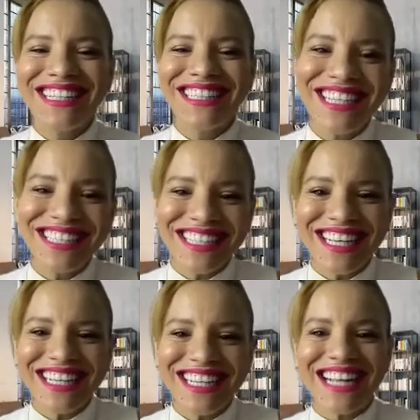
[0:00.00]

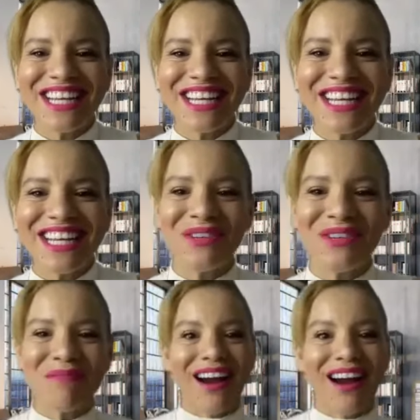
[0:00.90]
Delisa says, I think you did in
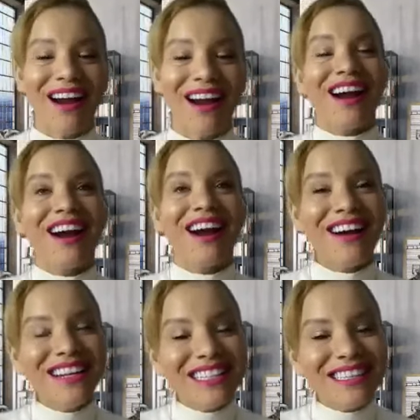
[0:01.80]
my heart
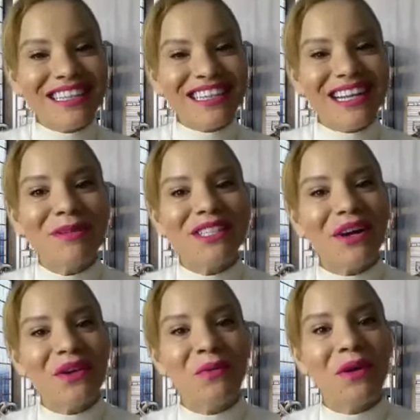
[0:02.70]
girl, listen, let me tell
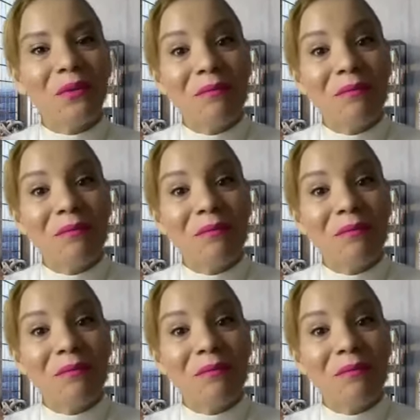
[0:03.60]
you what,